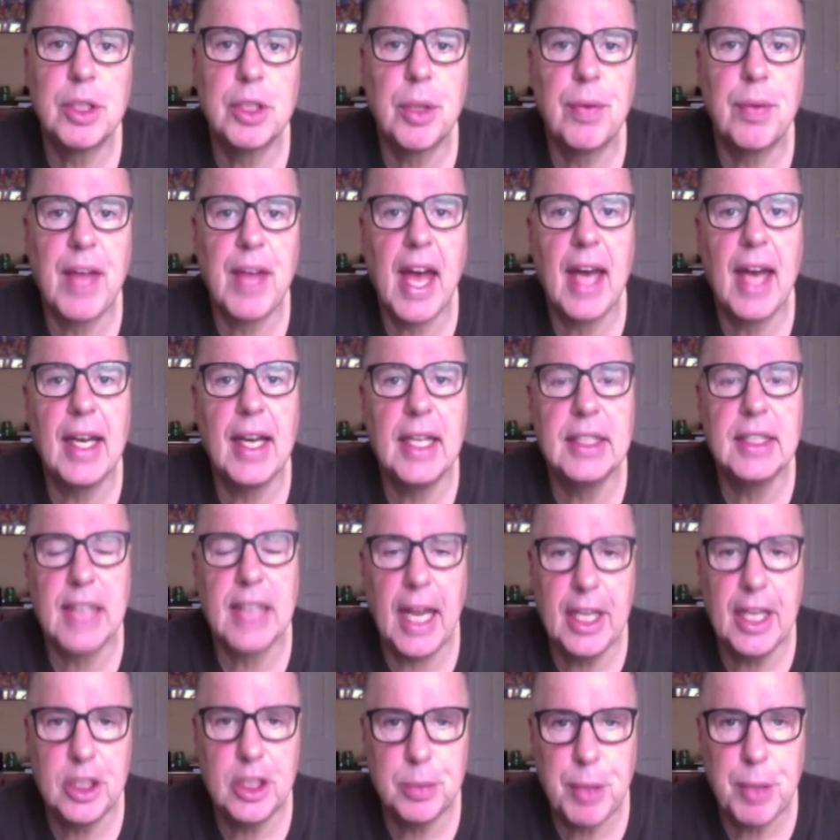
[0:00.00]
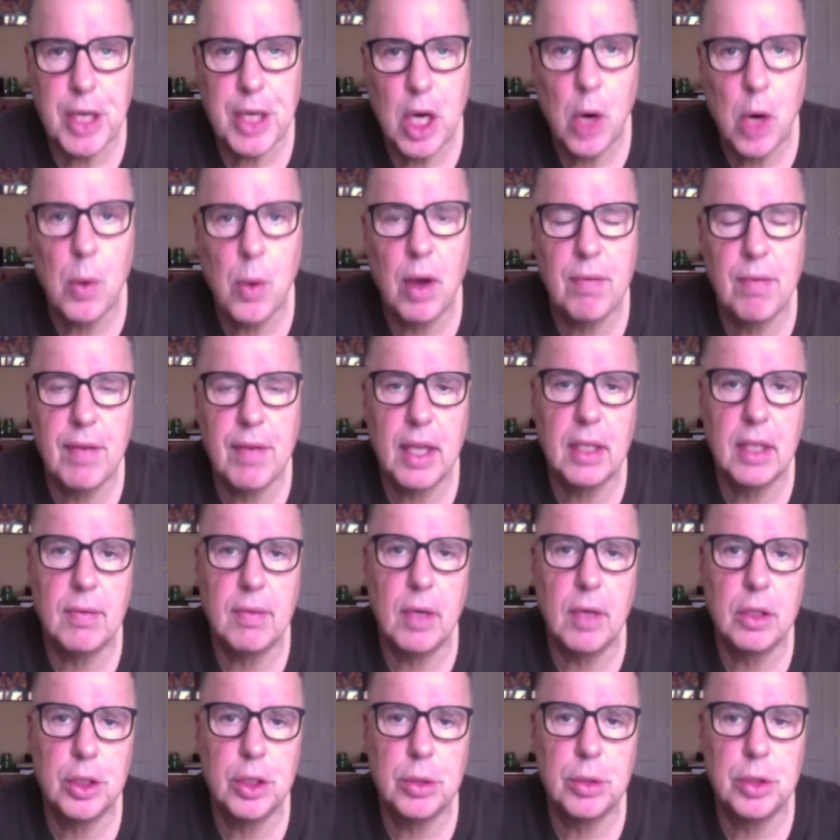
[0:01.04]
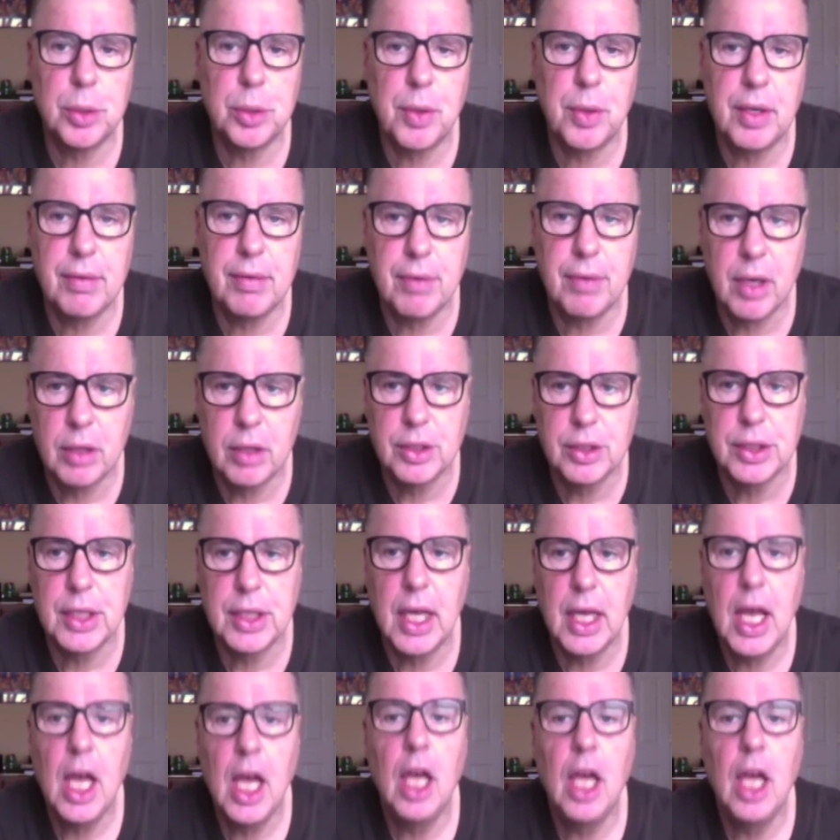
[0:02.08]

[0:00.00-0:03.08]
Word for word: So that is HBO, effective on June 21st.